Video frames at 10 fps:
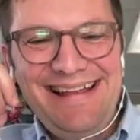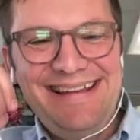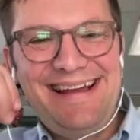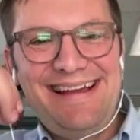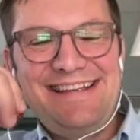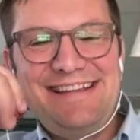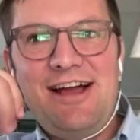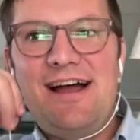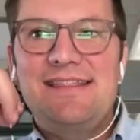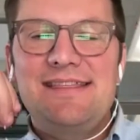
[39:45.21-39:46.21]

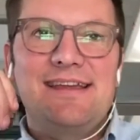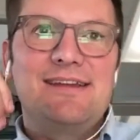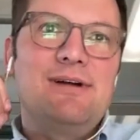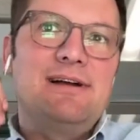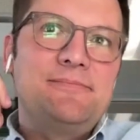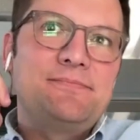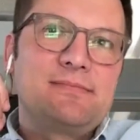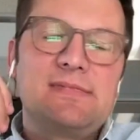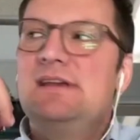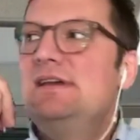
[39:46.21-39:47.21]
No, I think, well,
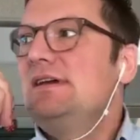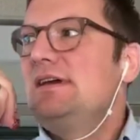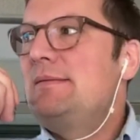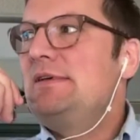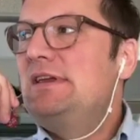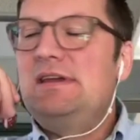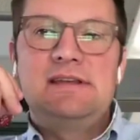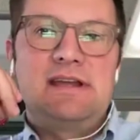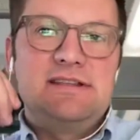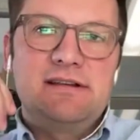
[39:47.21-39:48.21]
I mean, in
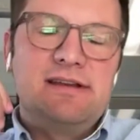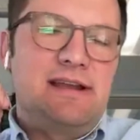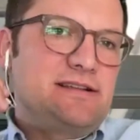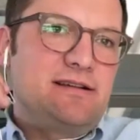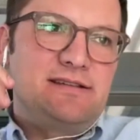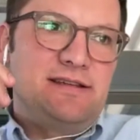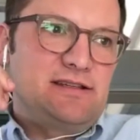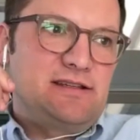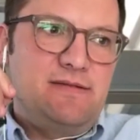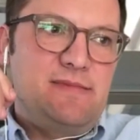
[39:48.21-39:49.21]
Nigeria is an
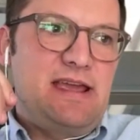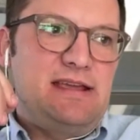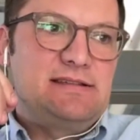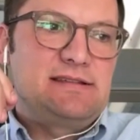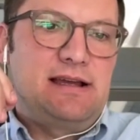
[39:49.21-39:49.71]
extreme case.